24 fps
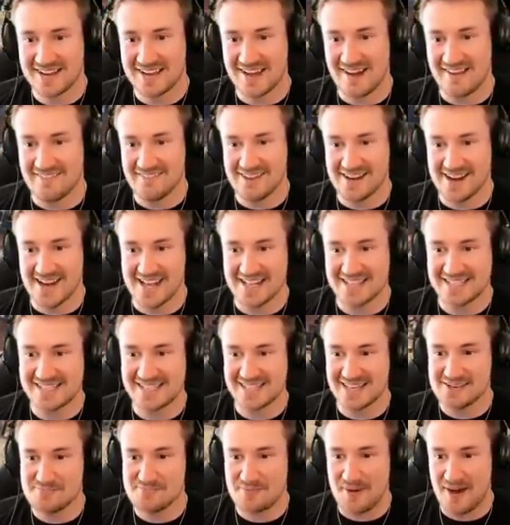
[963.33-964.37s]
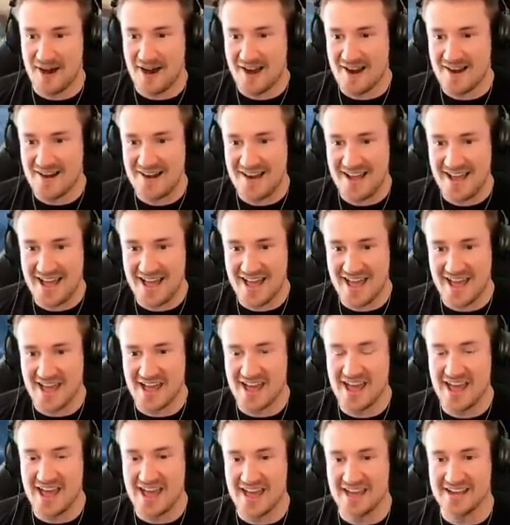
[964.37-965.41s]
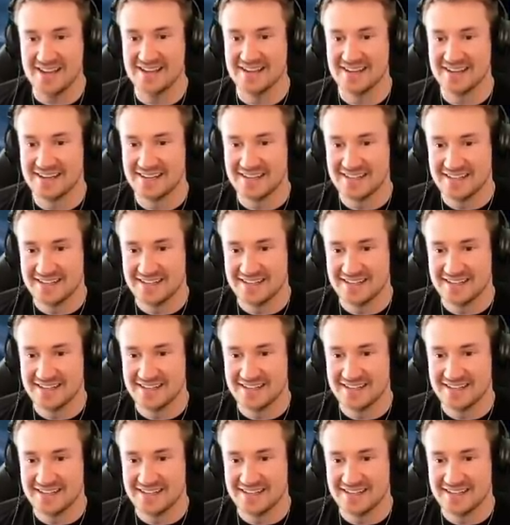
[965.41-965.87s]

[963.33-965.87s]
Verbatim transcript: coming into the party!